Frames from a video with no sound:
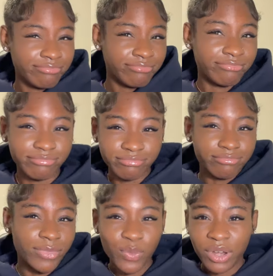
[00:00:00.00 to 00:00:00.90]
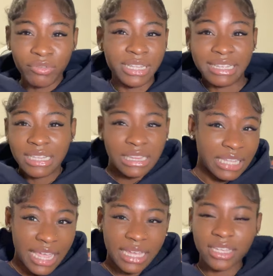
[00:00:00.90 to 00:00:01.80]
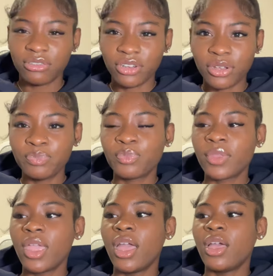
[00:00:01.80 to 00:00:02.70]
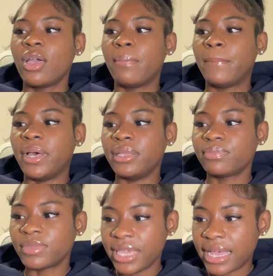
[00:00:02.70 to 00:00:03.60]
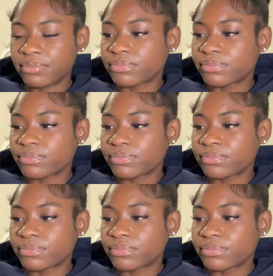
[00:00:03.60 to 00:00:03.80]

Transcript: mm, we didn't really click, you know? But yeah.